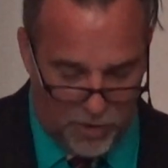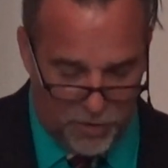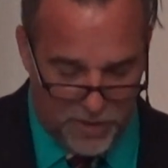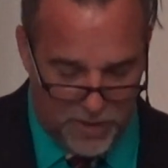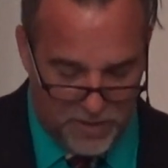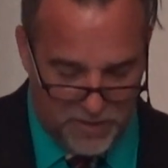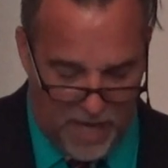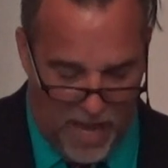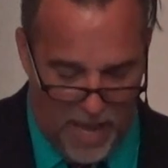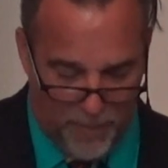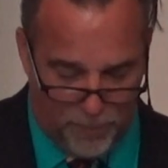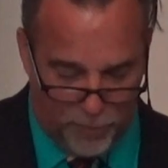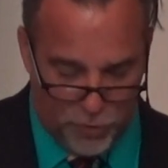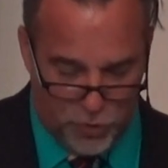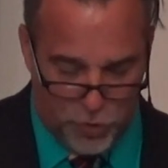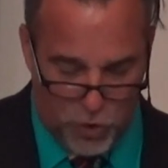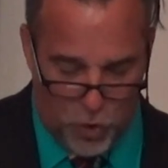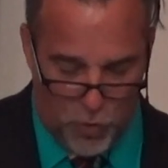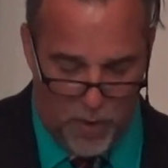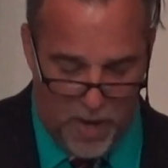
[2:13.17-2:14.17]

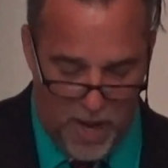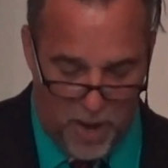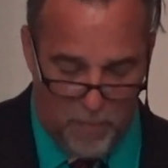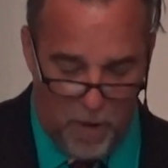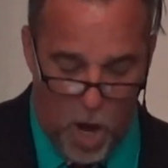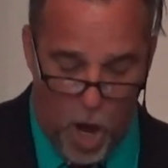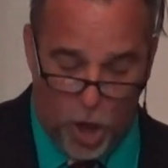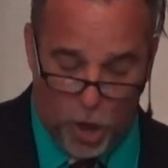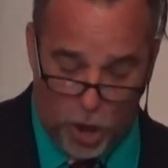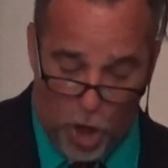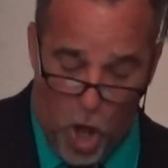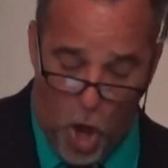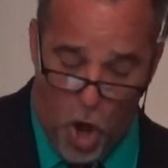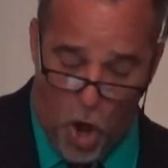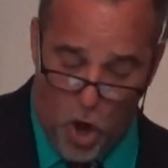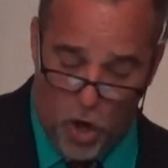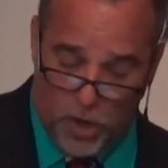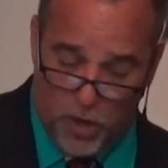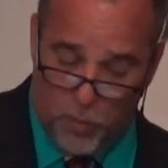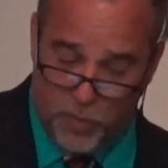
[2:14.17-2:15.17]
disciples to Him
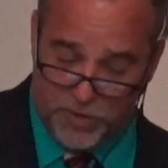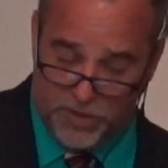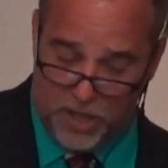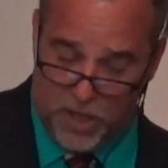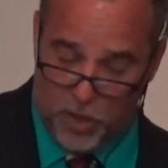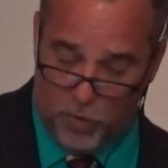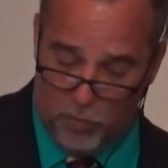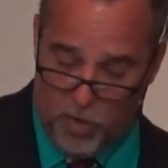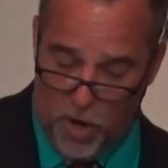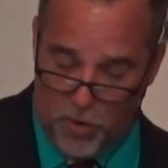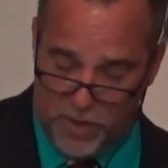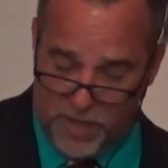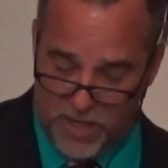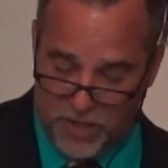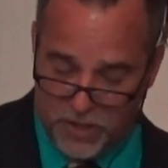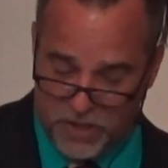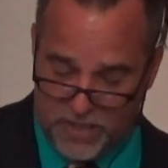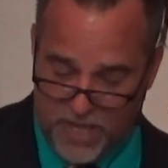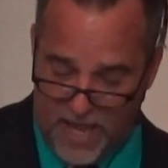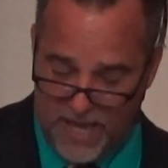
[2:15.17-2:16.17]
along with the
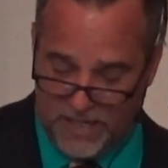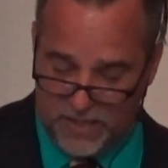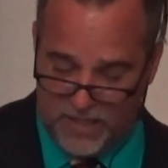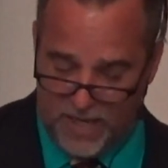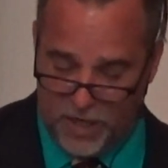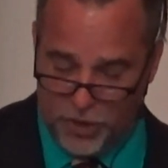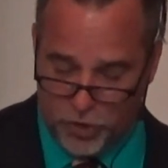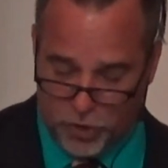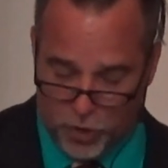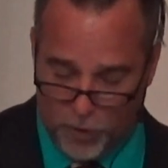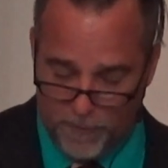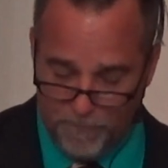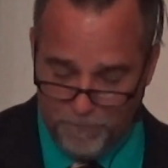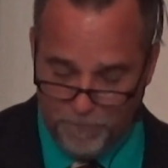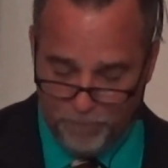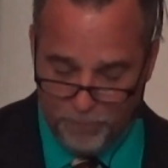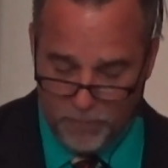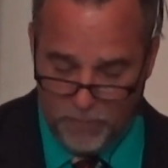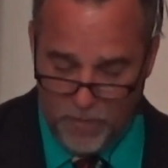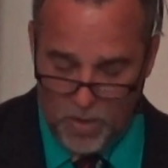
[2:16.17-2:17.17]
Herodians, saying,
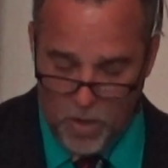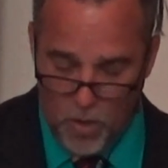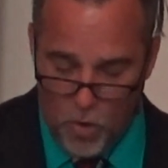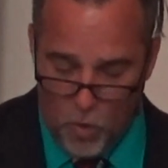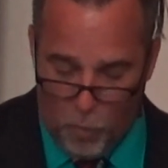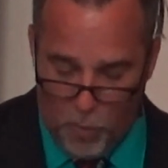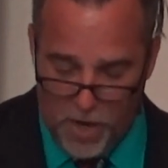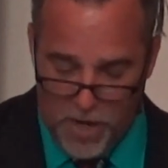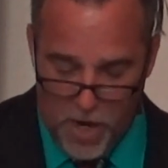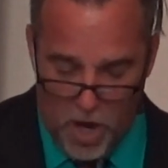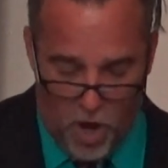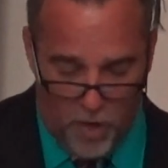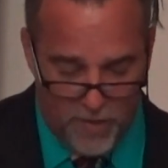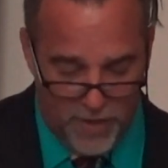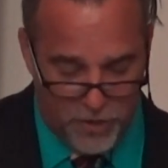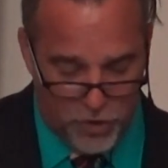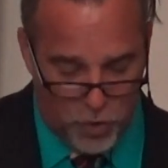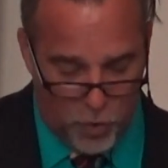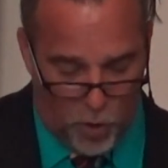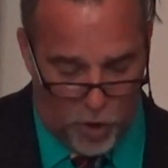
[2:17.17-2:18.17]
'Teacher, we know
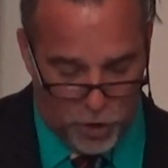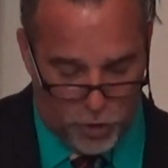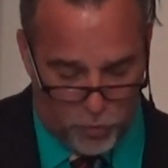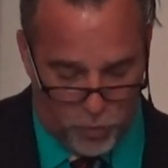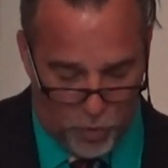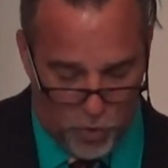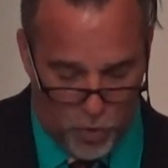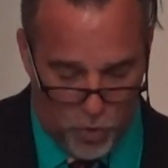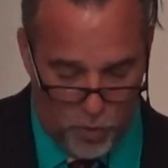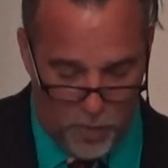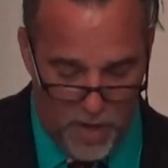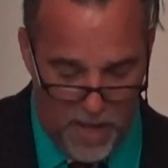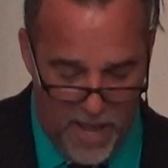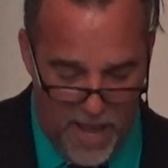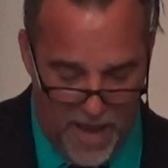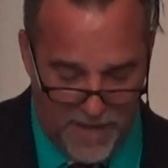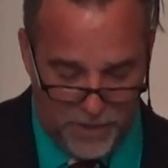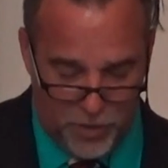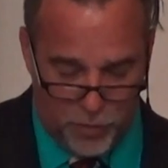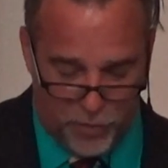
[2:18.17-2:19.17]
that you are true,
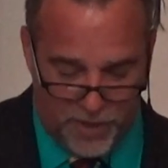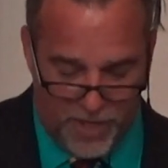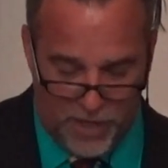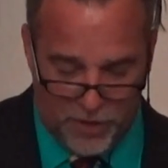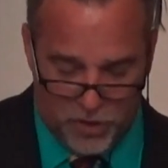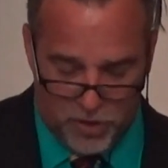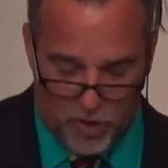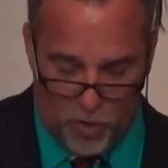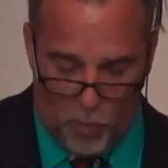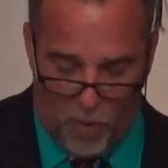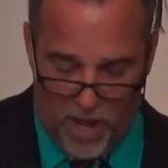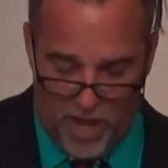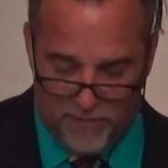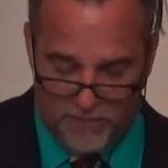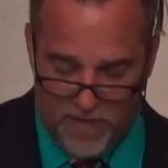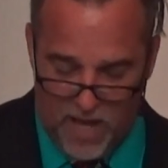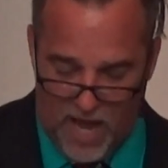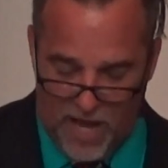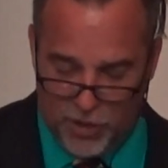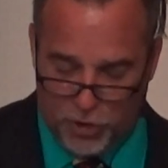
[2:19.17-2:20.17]
and you teach the way
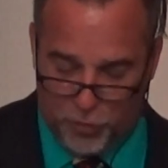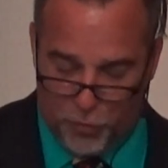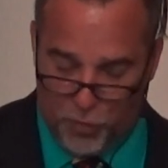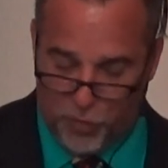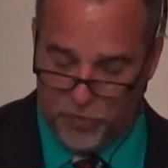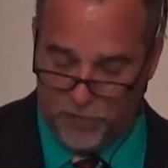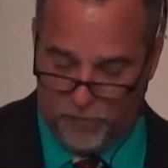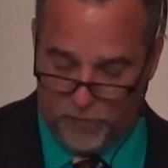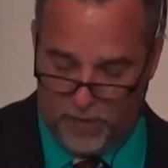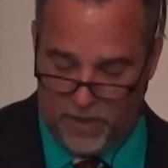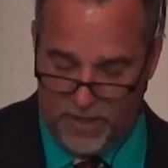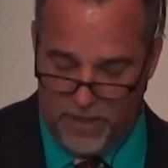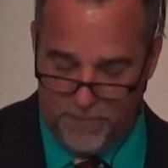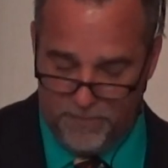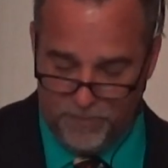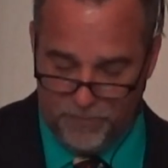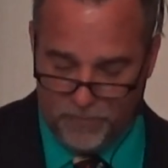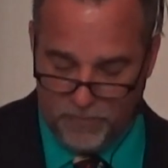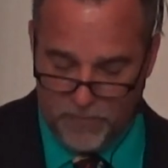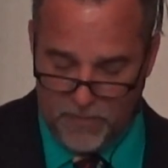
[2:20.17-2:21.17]
of God
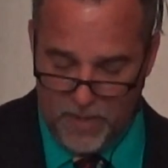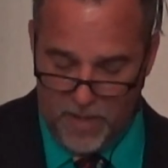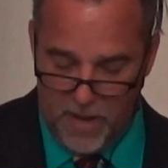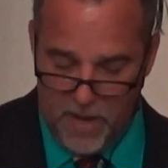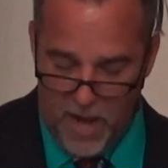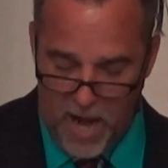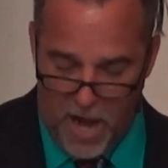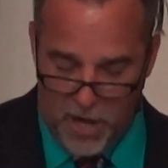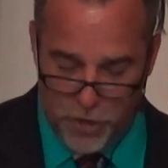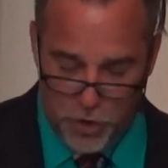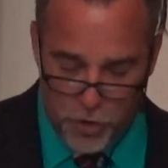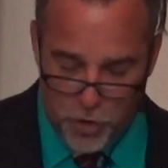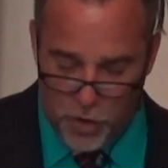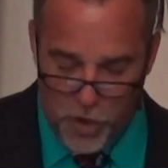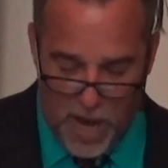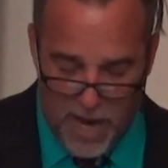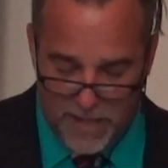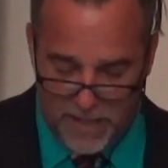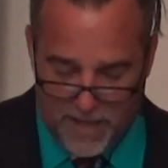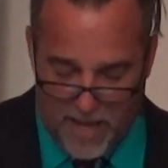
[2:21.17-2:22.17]
truthfully, and you do
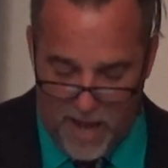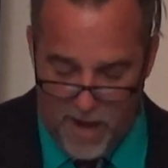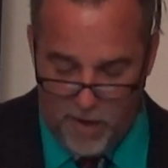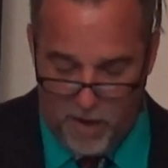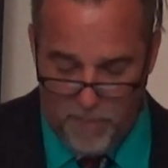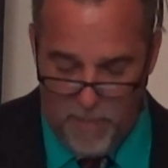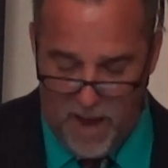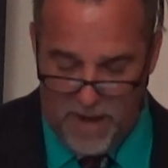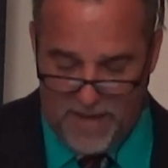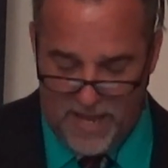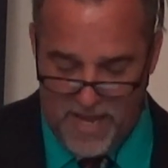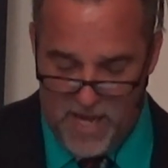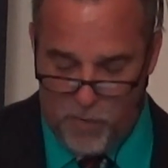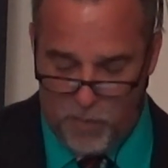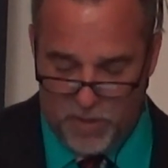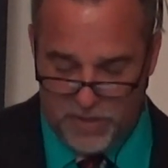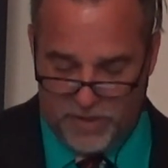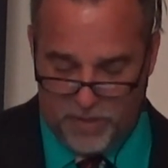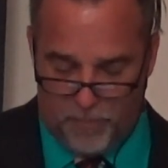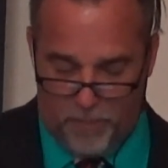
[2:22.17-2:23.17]
not care about
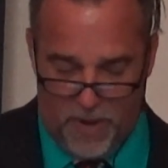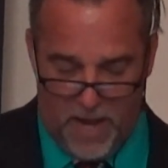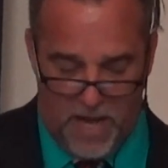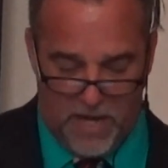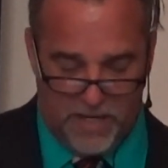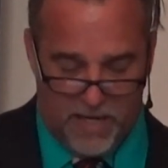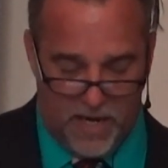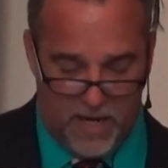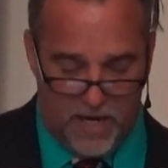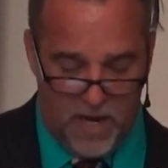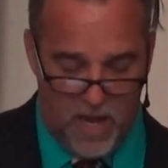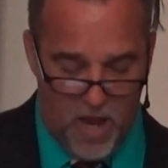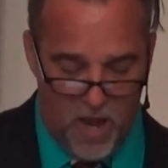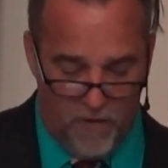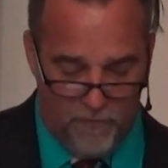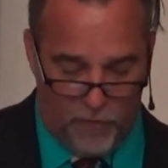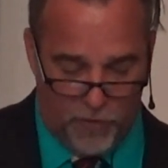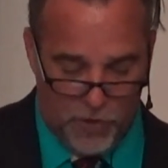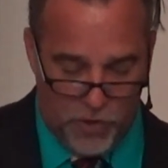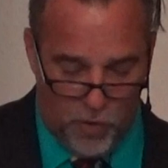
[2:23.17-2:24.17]
anyone's opinion,
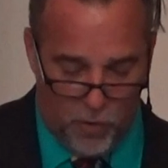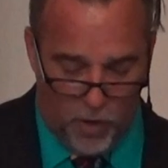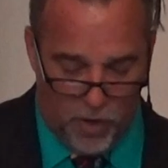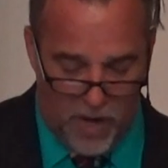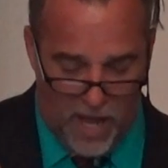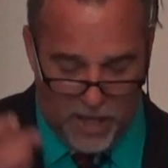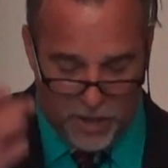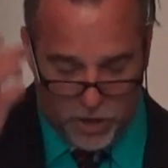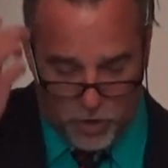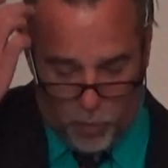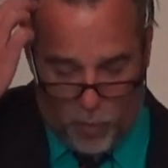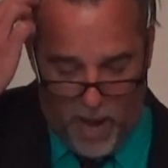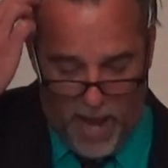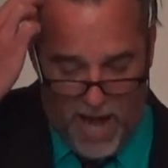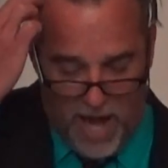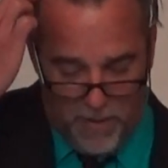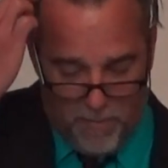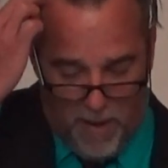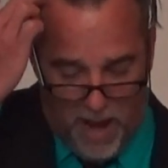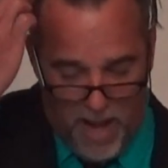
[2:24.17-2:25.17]
for you are not
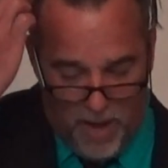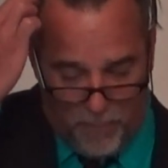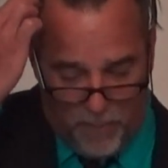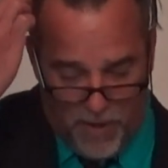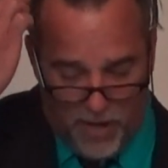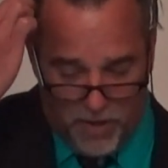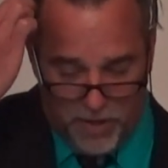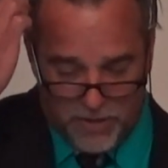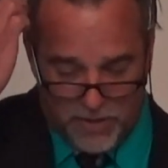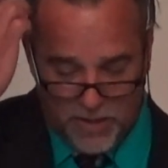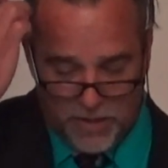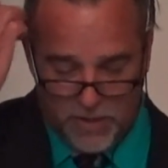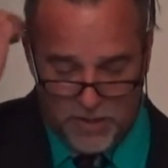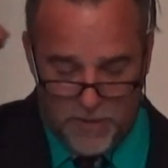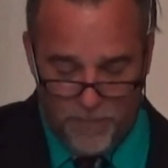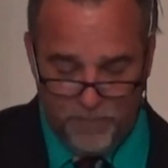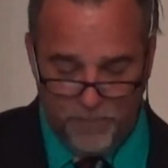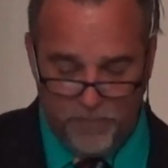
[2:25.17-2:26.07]
swayed by appearances.